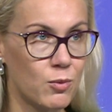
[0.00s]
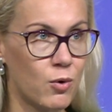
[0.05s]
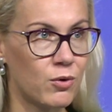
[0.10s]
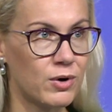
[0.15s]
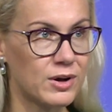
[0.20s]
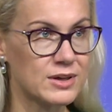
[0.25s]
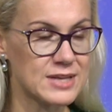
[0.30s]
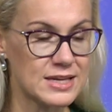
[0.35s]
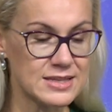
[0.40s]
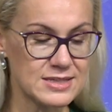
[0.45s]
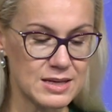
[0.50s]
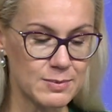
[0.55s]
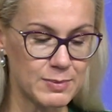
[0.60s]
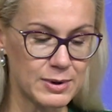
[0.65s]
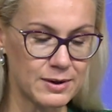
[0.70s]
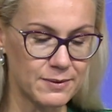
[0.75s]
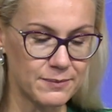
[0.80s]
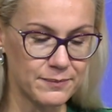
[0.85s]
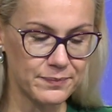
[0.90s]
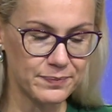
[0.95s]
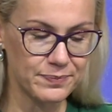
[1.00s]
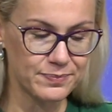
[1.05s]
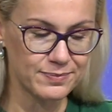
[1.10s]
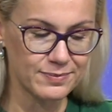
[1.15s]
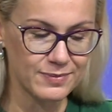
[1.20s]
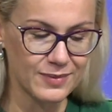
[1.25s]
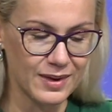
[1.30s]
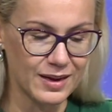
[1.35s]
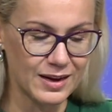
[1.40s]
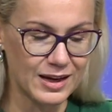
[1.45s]
more accessible,
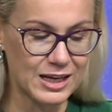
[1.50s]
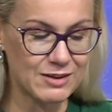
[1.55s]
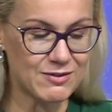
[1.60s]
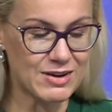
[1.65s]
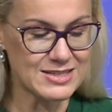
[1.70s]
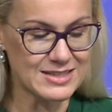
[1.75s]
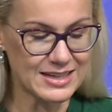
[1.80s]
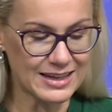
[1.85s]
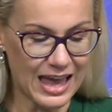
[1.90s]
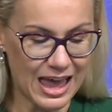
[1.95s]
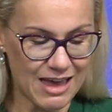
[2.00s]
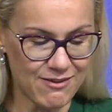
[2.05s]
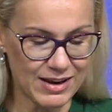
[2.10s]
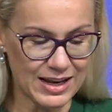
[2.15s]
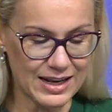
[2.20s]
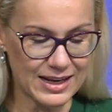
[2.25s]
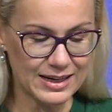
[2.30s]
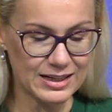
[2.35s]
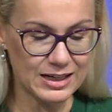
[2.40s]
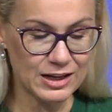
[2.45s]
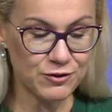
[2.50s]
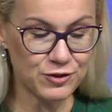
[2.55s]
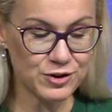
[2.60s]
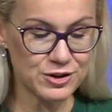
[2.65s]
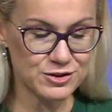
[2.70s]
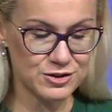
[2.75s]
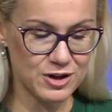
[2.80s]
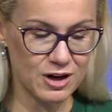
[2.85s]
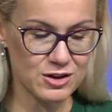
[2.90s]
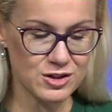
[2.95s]
investing heavily in
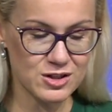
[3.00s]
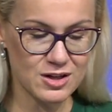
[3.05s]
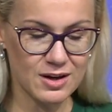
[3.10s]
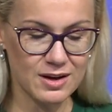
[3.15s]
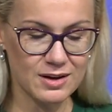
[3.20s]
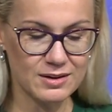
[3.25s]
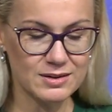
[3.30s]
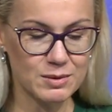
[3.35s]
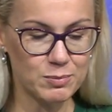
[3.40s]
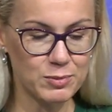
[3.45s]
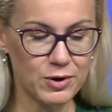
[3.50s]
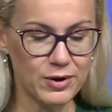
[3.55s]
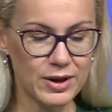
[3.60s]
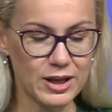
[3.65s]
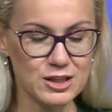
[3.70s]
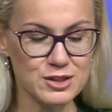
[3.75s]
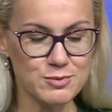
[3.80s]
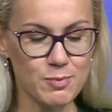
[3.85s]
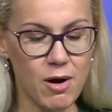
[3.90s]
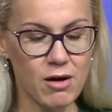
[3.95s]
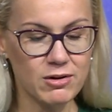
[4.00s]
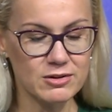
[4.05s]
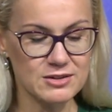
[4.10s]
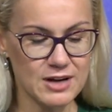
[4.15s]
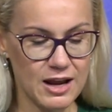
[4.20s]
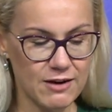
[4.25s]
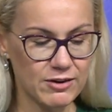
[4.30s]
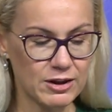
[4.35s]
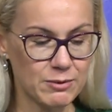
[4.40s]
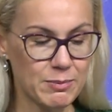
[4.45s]
infrastructure and deploying smart
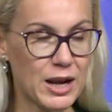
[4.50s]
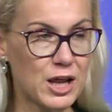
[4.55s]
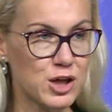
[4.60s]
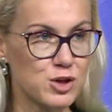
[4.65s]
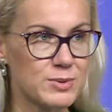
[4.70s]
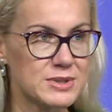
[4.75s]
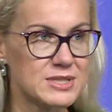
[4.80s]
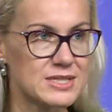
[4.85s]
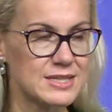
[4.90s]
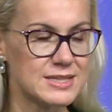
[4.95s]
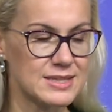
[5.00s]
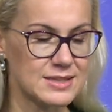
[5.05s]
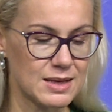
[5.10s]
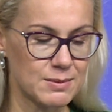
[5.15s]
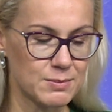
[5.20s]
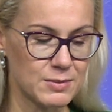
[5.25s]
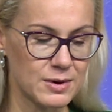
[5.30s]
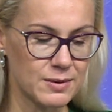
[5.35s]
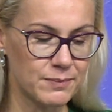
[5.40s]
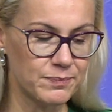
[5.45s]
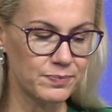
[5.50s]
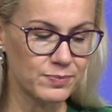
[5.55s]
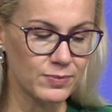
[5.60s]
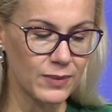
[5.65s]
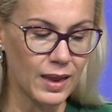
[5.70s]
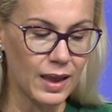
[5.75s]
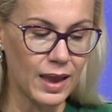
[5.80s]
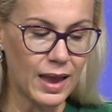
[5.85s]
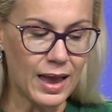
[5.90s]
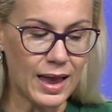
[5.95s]
traffic management system.
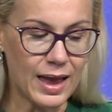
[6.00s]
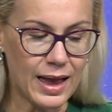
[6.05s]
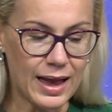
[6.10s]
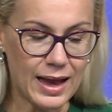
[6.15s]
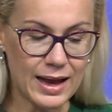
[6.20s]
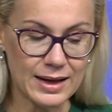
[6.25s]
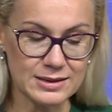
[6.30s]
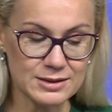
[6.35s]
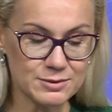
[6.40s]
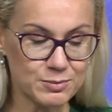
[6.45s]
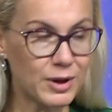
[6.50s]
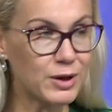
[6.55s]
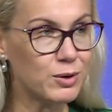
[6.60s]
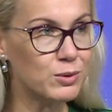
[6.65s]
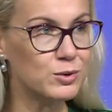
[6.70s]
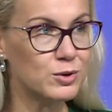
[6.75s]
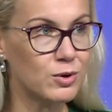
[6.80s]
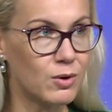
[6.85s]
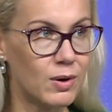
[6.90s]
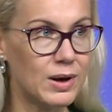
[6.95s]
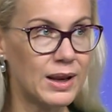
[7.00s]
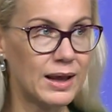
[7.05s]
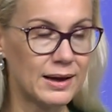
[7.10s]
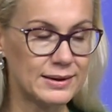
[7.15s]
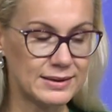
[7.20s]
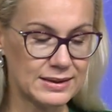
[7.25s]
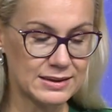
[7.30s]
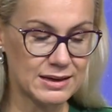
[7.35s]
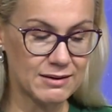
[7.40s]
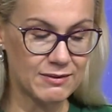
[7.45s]
And my good colleague
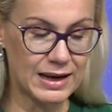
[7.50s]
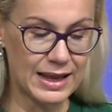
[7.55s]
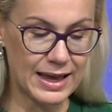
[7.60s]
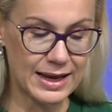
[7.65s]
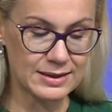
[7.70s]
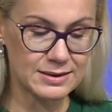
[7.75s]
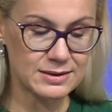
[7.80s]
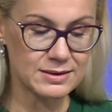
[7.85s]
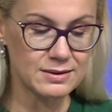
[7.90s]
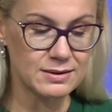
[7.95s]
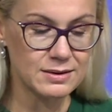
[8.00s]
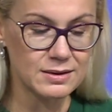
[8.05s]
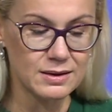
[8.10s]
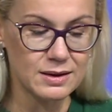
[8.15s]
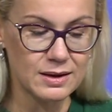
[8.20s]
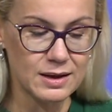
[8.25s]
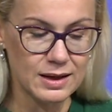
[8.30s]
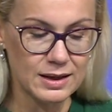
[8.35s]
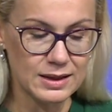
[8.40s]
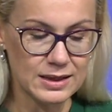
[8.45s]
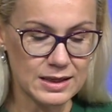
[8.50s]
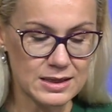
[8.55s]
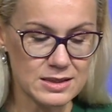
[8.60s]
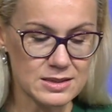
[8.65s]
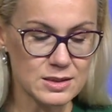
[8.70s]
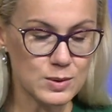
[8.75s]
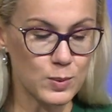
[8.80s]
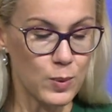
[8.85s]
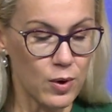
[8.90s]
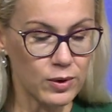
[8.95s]
Adina Valean
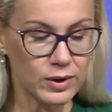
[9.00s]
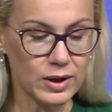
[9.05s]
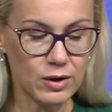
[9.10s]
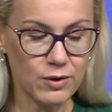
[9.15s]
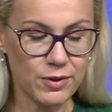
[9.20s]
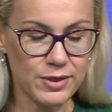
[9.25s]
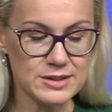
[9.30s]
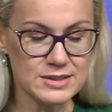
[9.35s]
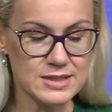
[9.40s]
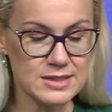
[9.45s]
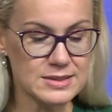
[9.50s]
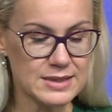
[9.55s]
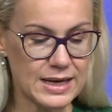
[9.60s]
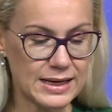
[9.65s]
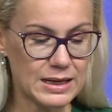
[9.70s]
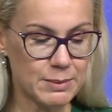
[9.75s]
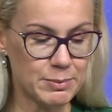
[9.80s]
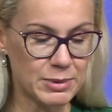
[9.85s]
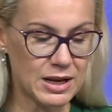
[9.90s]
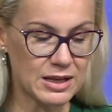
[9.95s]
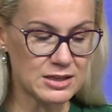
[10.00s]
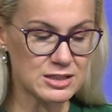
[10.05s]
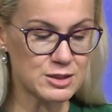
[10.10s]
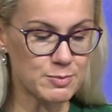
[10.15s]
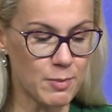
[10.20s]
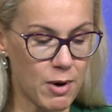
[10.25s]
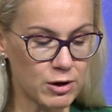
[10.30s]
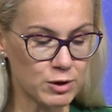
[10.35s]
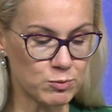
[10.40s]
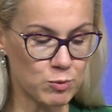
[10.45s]
is working on the sustainable and
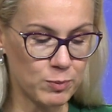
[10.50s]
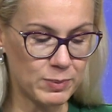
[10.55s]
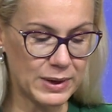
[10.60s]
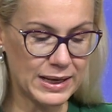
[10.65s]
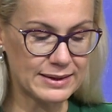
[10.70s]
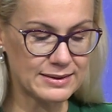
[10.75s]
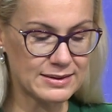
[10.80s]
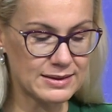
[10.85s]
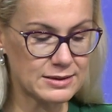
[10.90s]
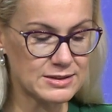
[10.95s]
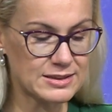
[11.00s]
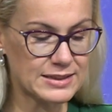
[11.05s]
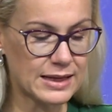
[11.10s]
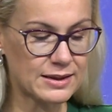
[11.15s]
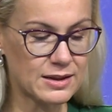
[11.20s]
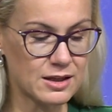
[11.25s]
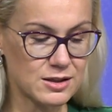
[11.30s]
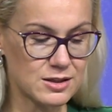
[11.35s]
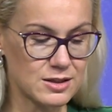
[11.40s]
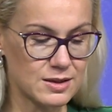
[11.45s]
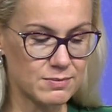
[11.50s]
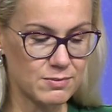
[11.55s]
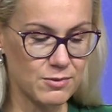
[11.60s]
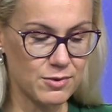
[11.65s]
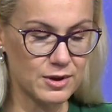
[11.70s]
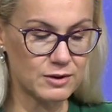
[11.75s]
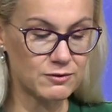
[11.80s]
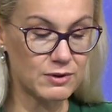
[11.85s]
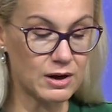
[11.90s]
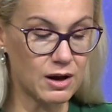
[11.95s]
smart mobility strategy
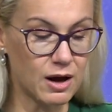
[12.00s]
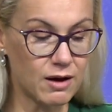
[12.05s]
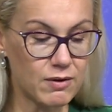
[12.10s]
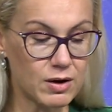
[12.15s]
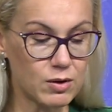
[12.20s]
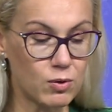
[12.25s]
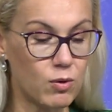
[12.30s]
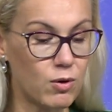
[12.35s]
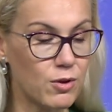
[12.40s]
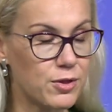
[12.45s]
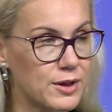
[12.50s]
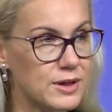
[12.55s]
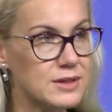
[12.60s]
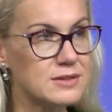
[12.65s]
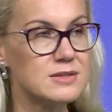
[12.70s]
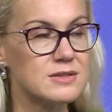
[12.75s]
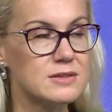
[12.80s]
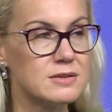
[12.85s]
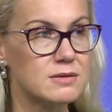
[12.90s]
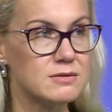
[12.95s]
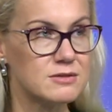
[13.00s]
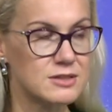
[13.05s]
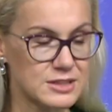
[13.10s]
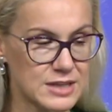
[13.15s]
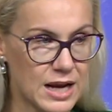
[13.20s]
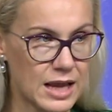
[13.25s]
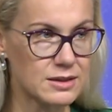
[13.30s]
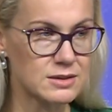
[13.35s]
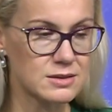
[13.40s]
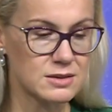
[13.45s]
that will cover all these
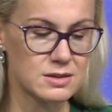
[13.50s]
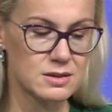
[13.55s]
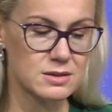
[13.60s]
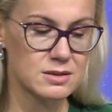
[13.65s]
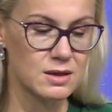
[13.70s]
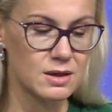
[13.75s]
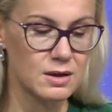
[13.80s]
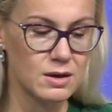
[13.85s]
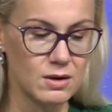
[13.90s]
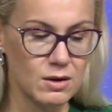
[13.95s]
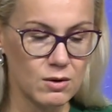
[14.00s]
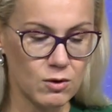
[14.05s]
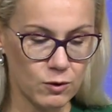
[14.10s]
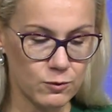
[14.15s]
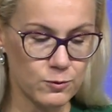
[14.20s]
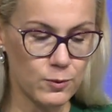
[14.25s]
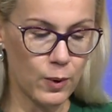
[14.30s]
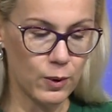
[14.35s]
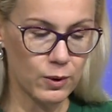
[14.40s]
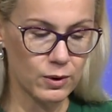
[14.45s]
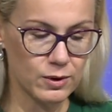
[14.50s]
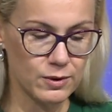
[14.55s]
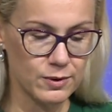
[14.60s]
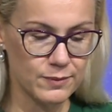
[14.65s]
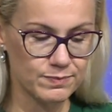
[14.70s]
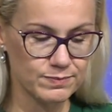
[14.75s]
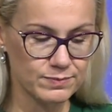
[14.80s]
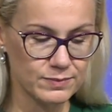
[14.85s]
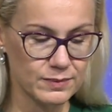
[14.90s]
strands of work.